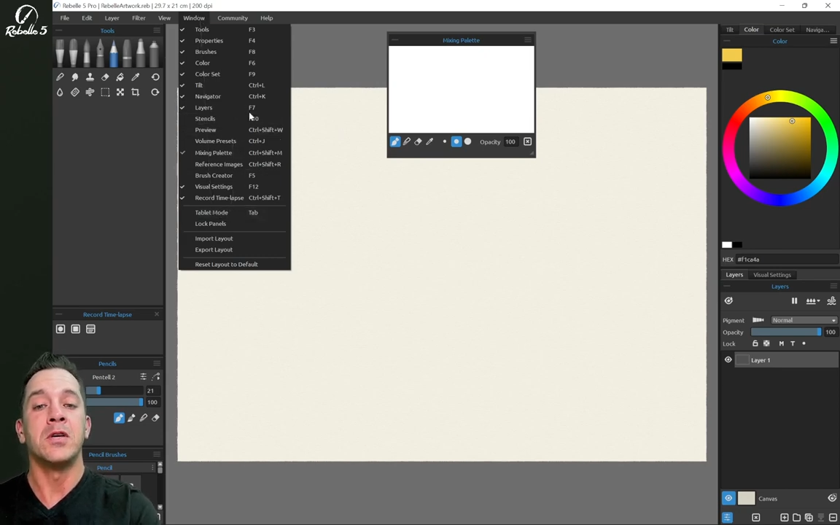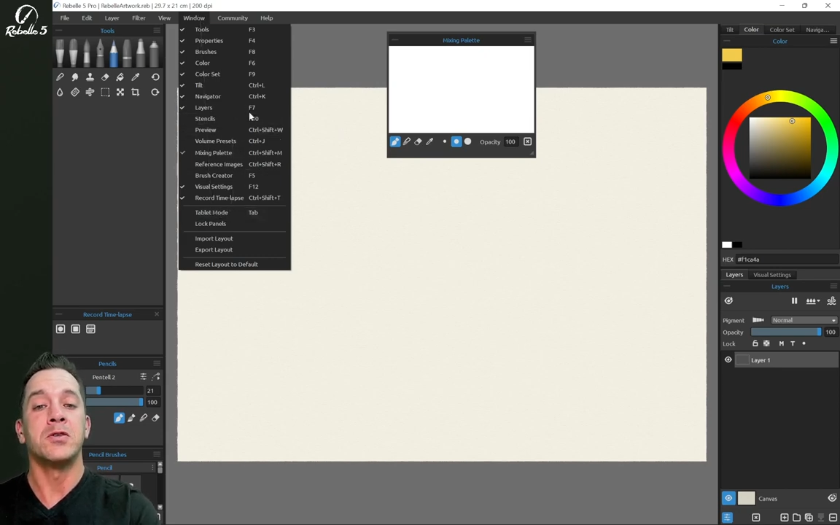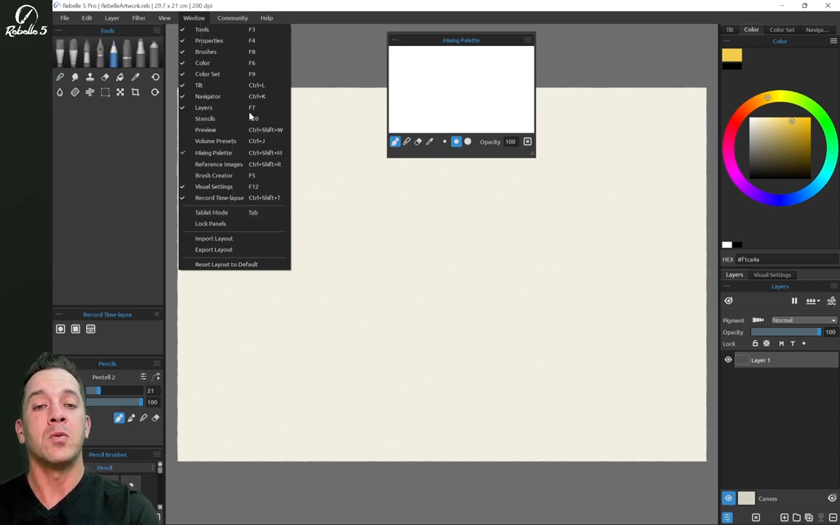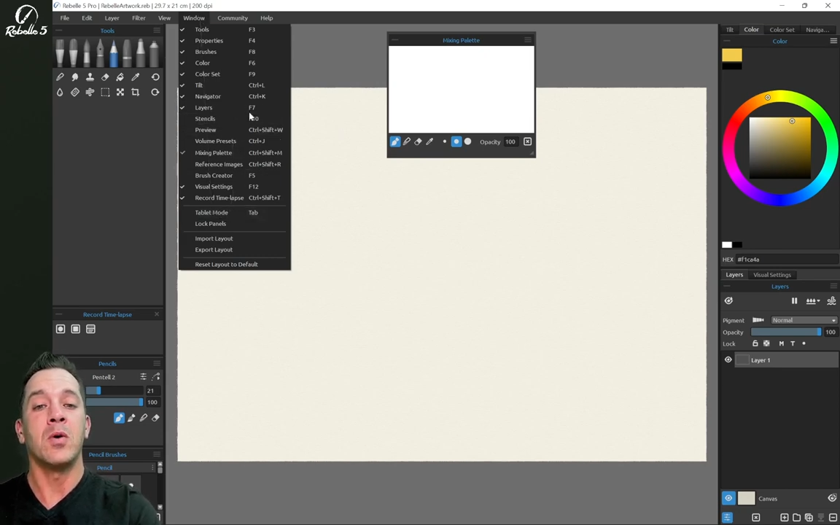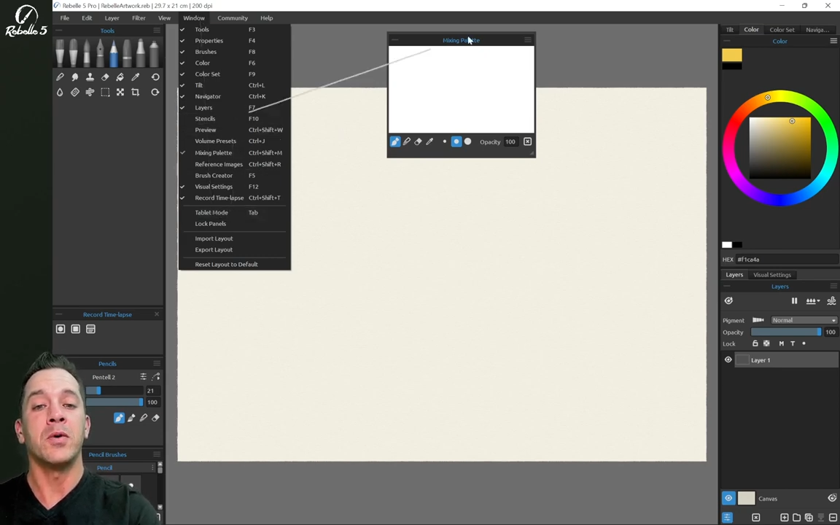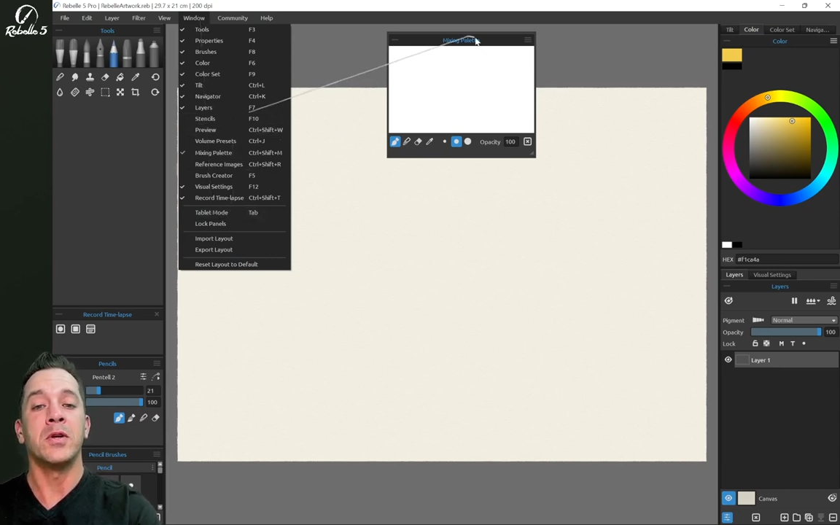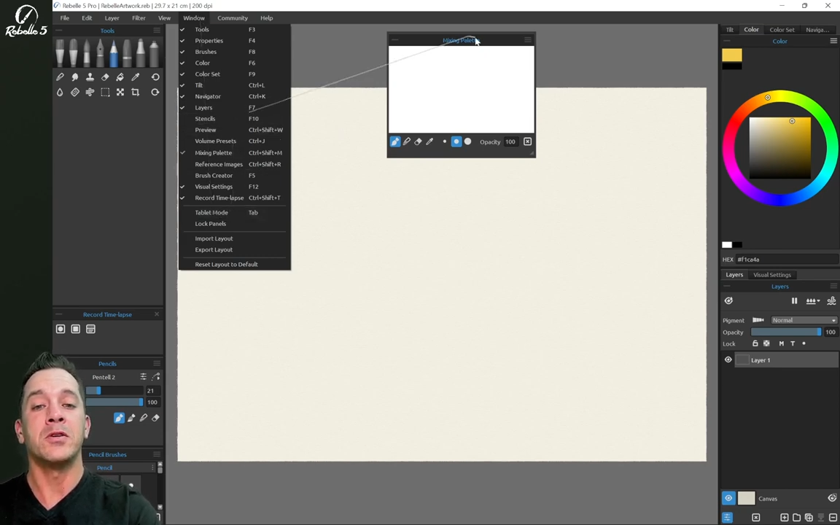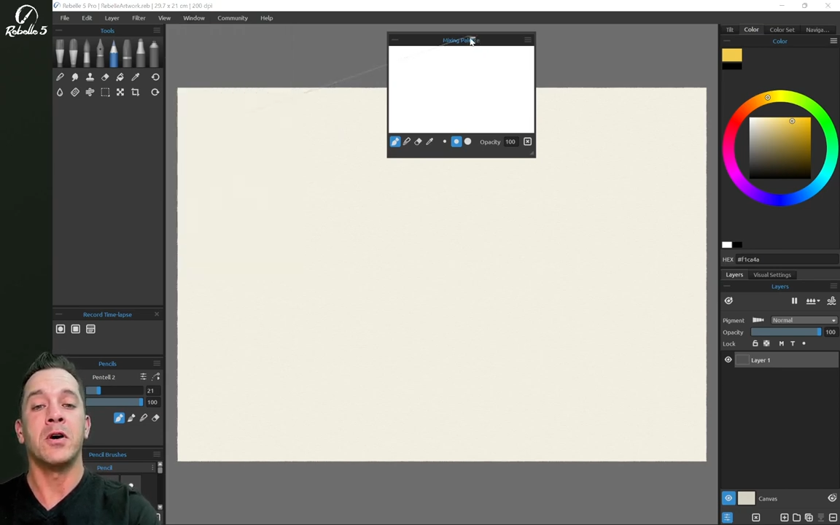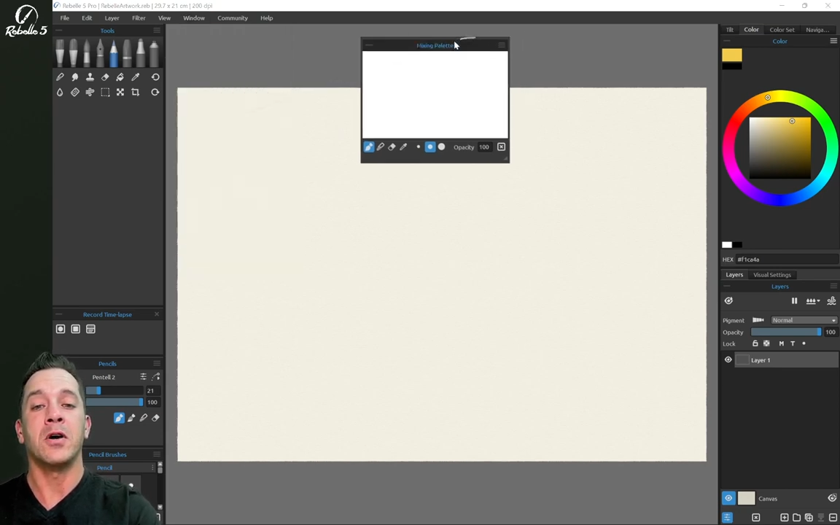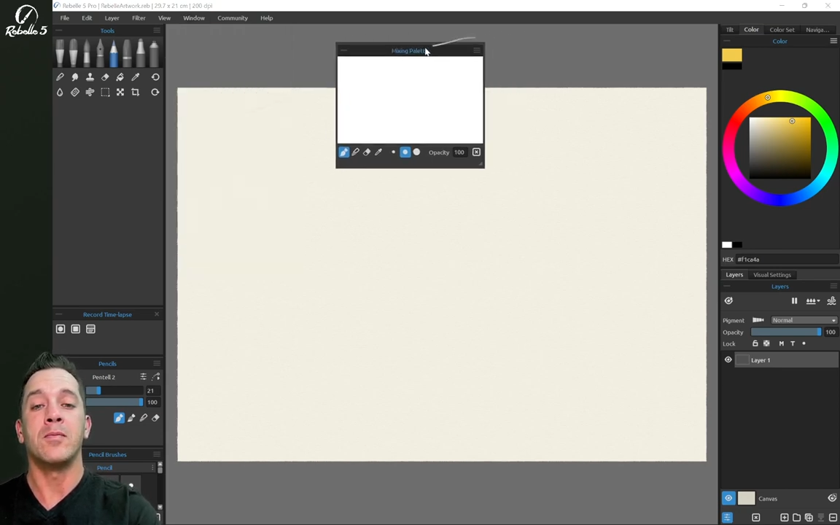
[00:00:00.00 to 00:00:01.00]
So what we're going to
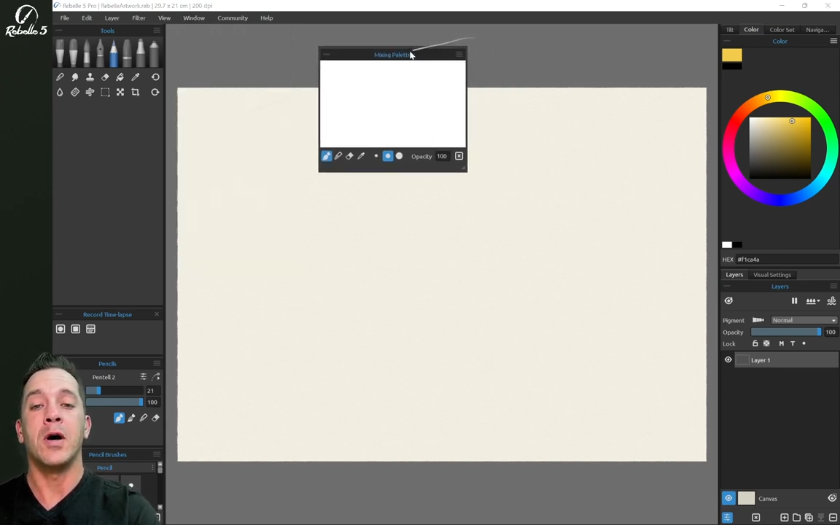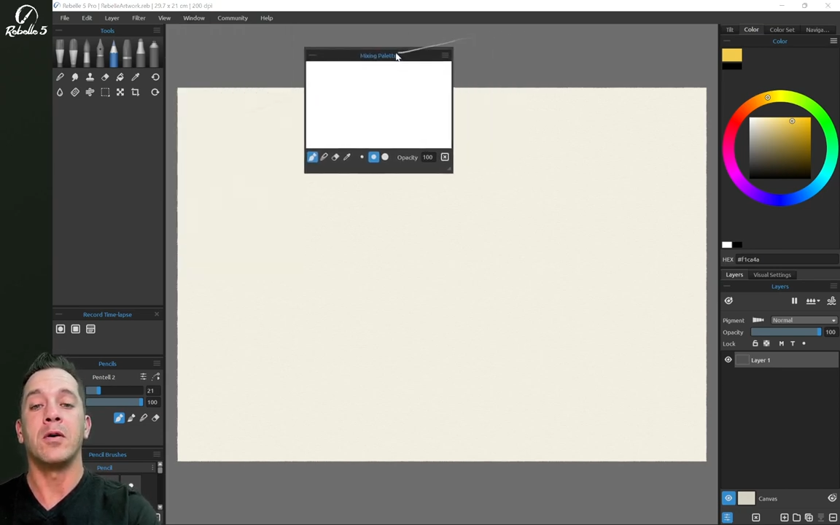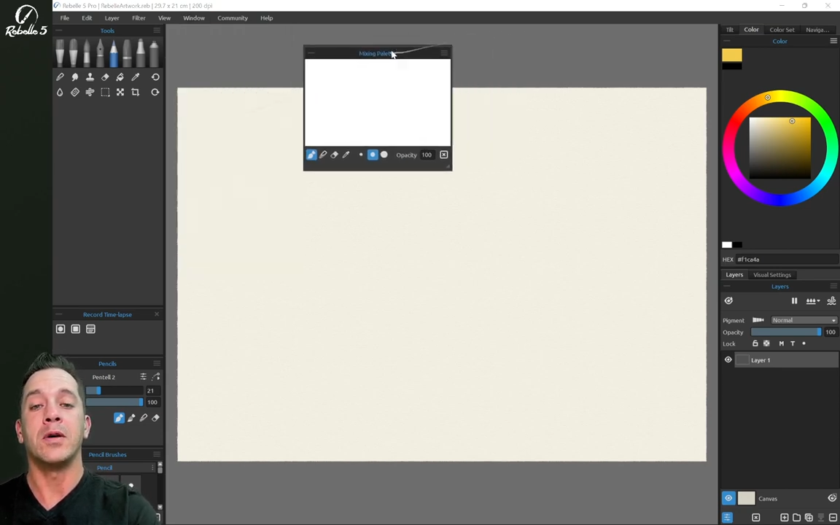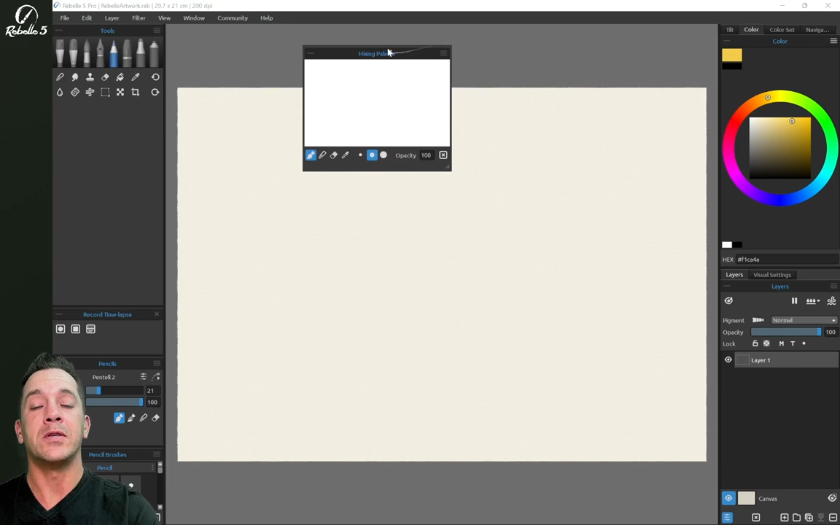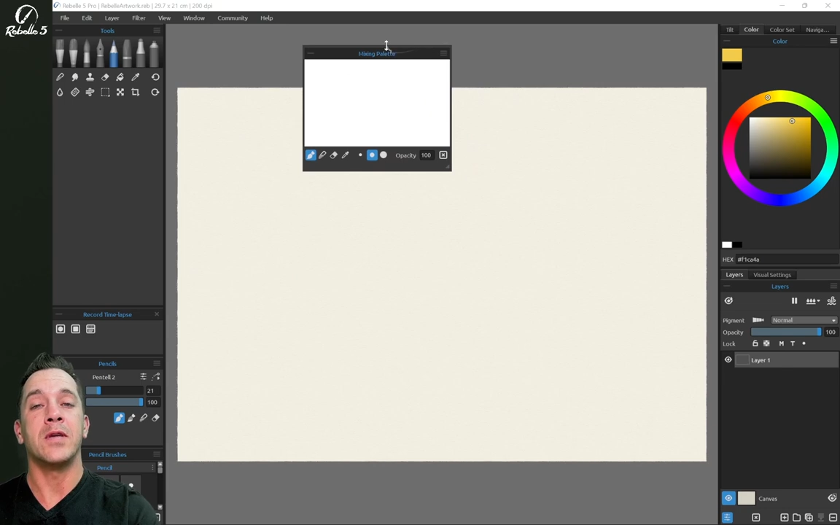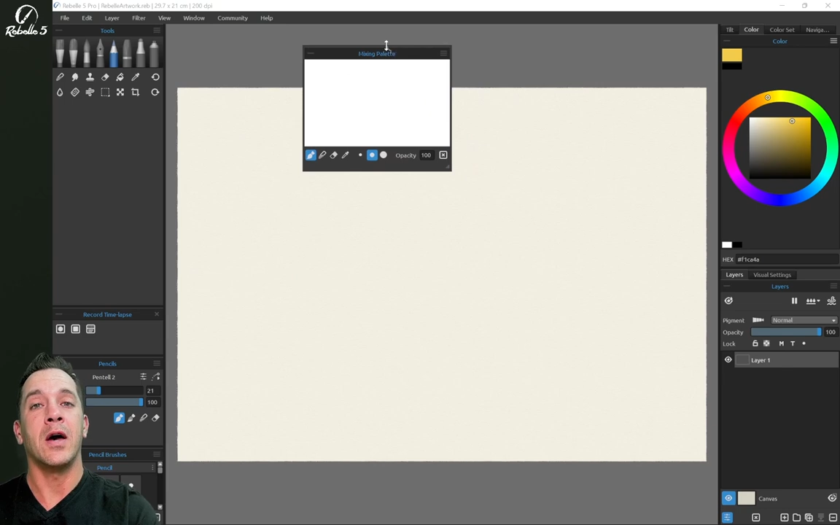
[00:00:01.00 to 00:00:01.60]
talk about is